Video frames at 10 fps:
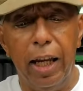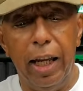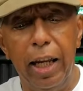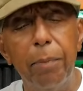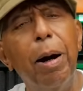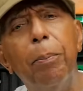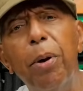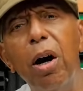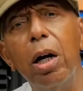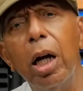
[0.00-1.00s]
in my
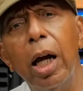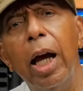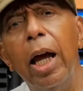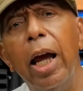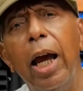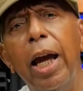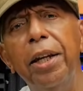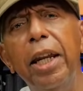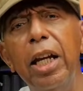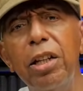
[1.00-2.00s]
book, and
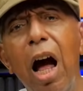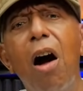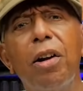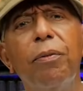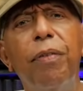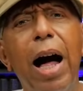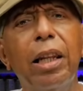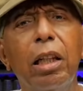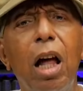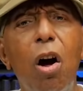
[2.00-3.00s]
then y'all can
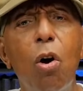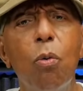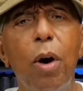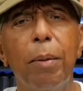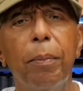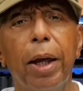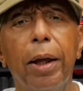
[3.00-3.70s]
follow along with me.